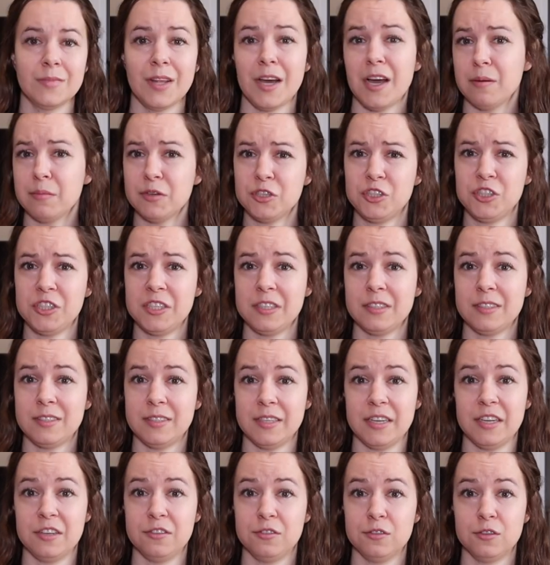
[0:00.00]
Ima Jean
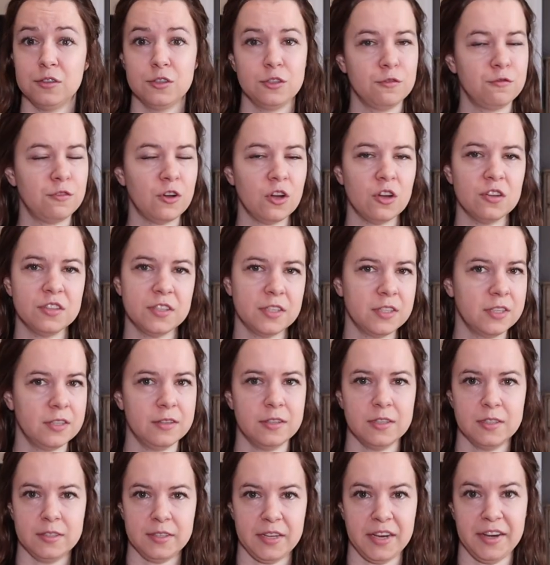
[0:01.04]
Sanders falls into
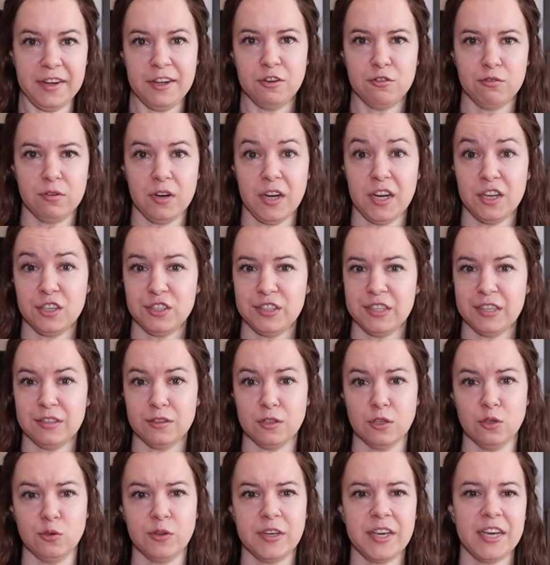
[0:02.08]
this age range
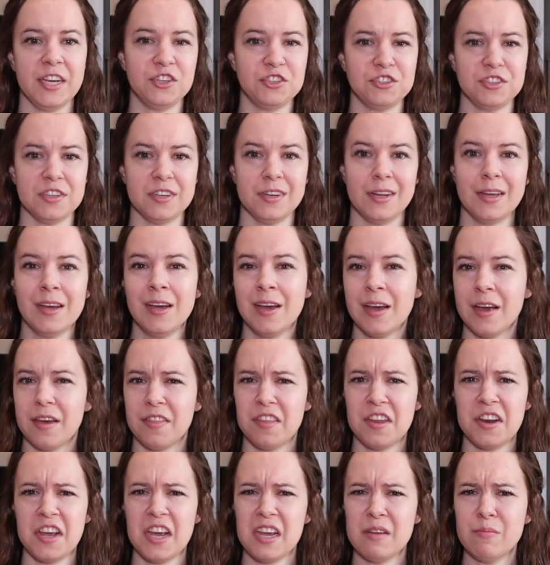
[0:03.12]
and location,
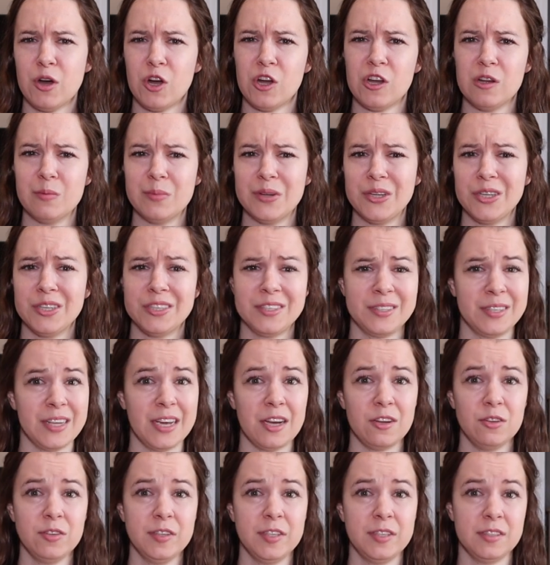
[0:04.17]
and the name Alma
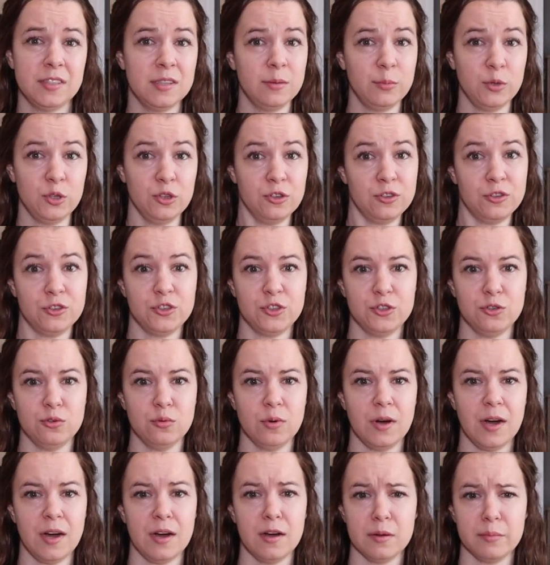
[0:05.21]
sounds similar
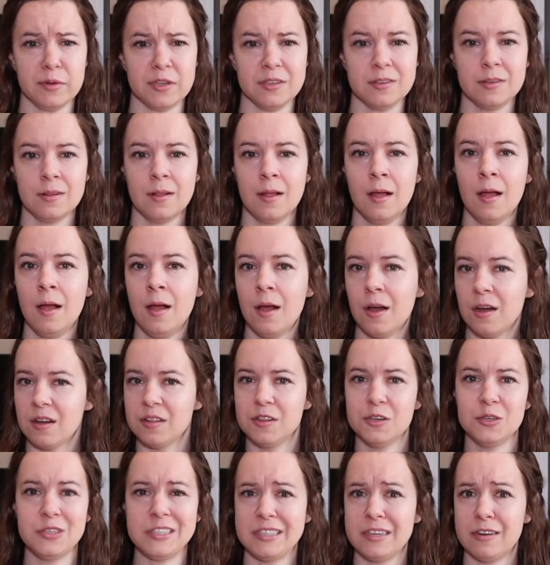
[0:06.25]
to Ima.
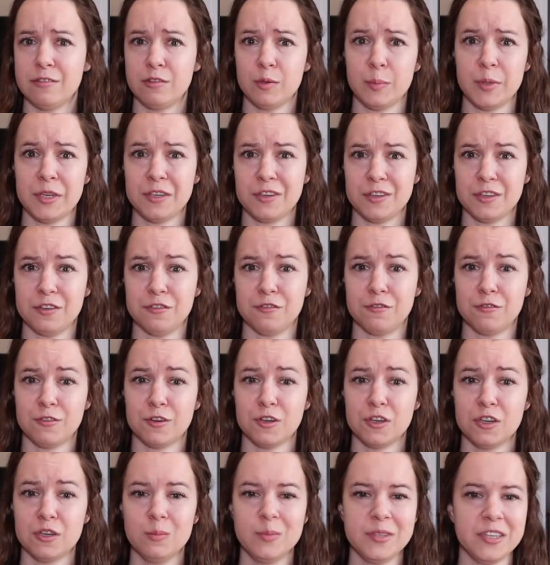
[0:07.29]
Although it's never been
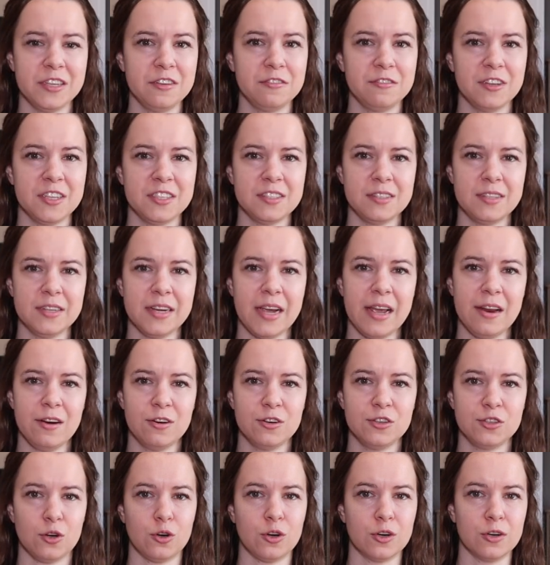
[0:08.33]
confirmed,
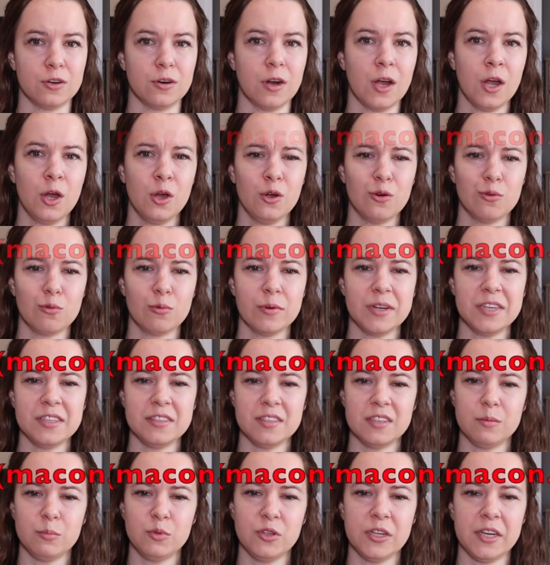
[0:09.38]
investigators are
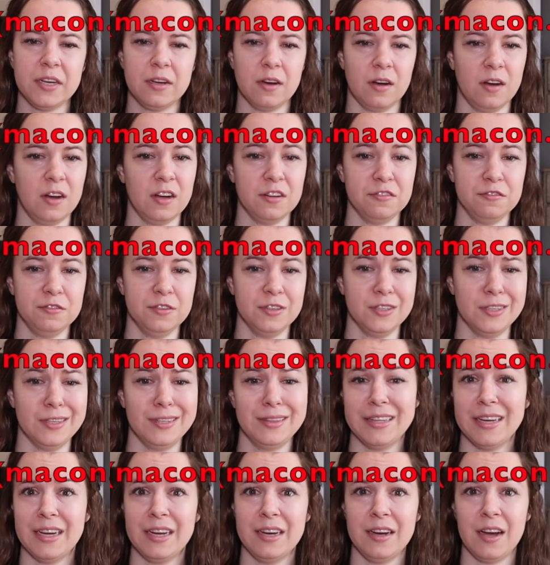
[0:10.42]
reasonably
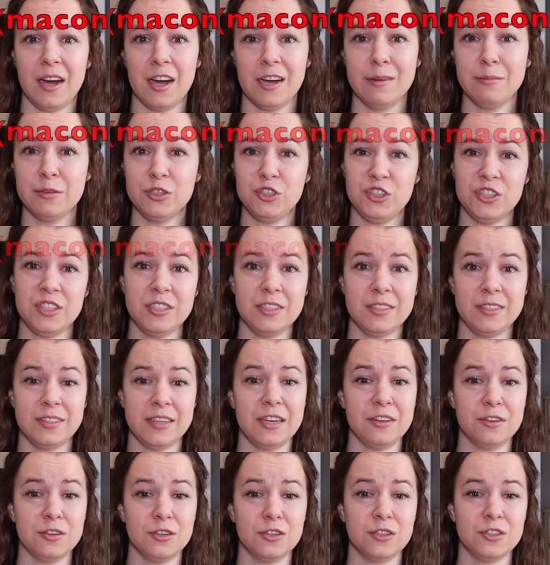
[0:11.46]
confident that Ima Jean
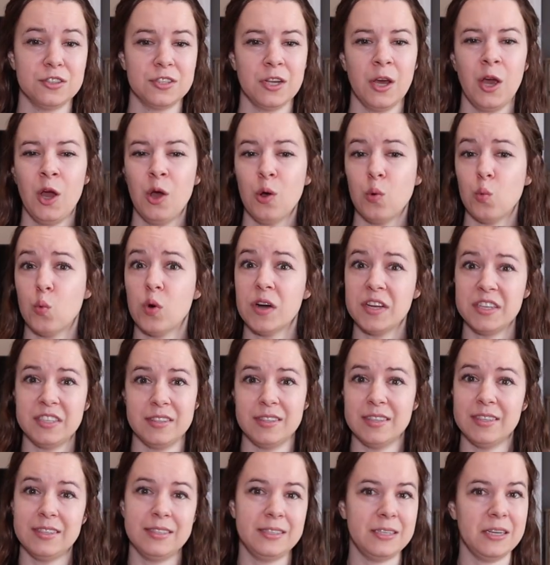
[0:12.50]
Sanders
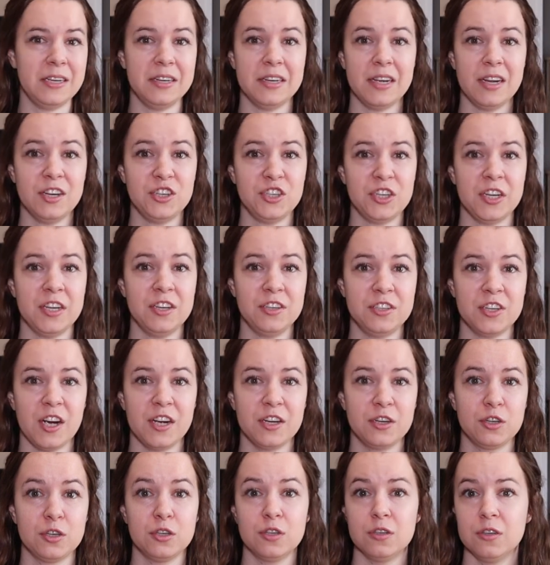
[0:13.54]
was this teenage
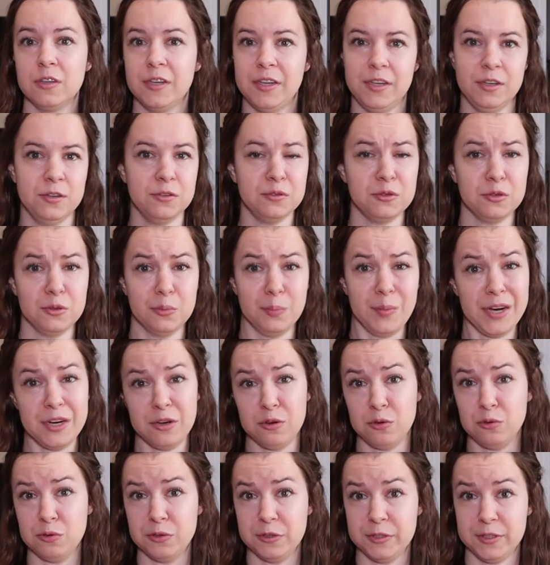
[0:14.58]
hitchhiker killed by
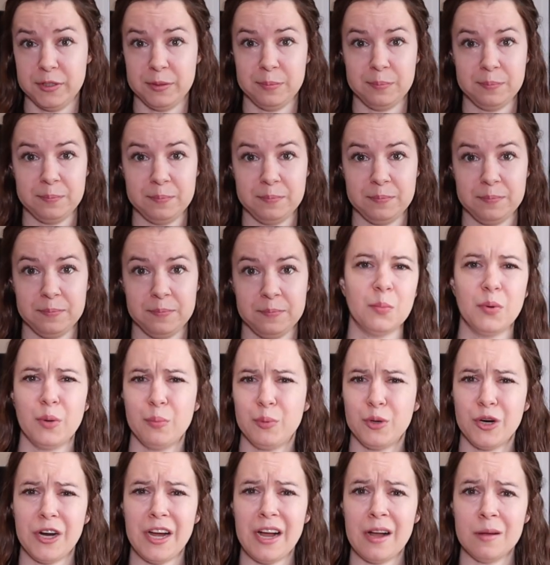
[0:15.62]
Knowles.
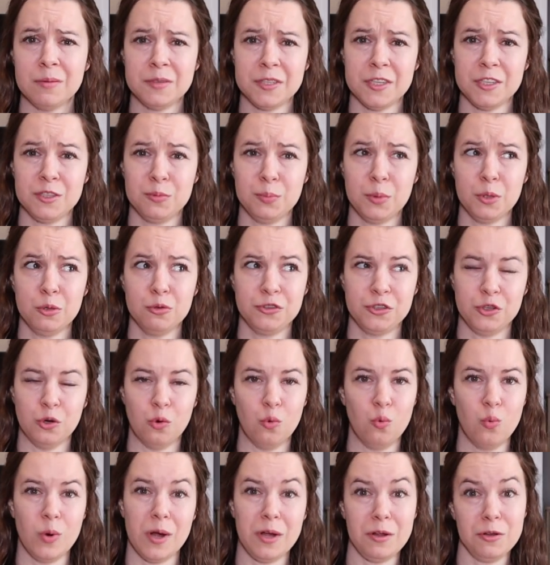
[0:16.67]
But perhaps his most
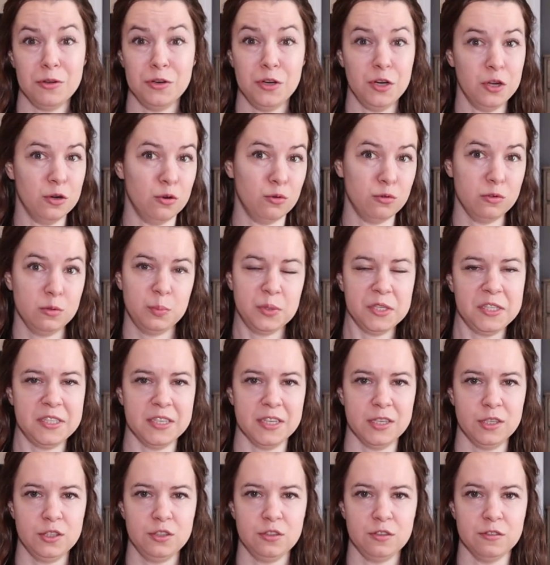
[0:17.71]
well known
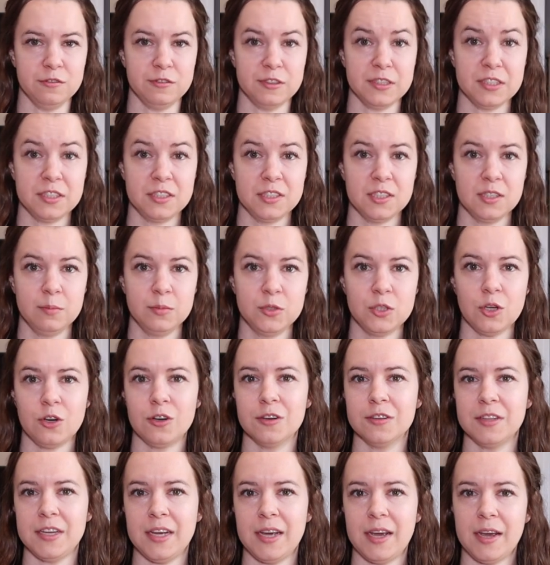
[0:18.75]
potential victims
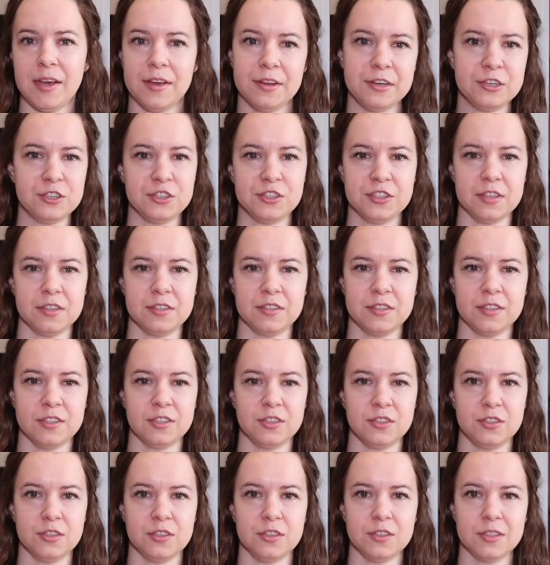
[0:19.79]
are the Anderson
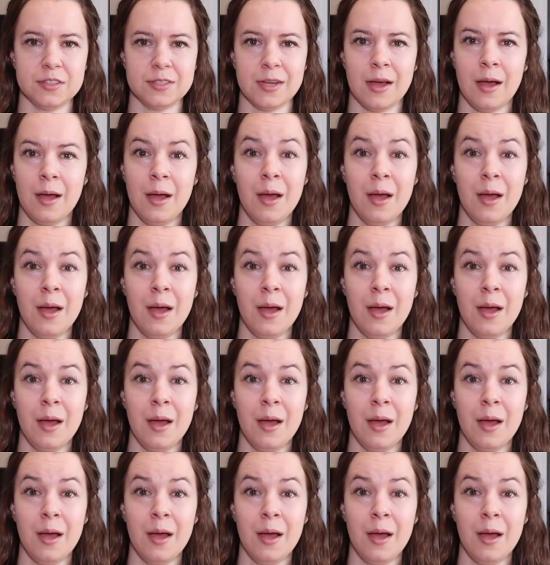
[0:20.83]
sisters.